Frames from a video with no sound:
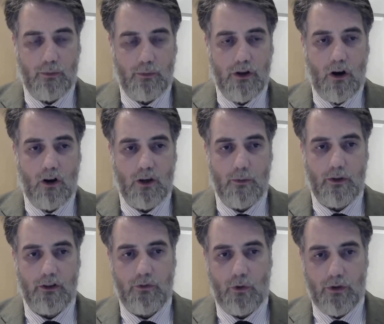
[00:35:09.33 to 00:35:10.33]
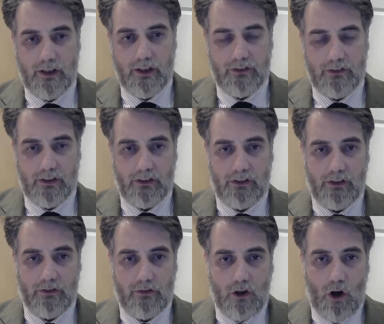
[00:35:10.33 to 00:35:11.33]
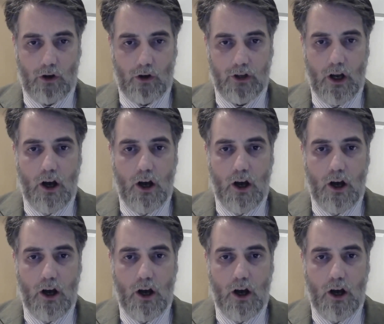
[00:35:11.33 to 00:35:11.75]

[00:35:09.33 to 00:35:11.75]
with arguments for the existence of God,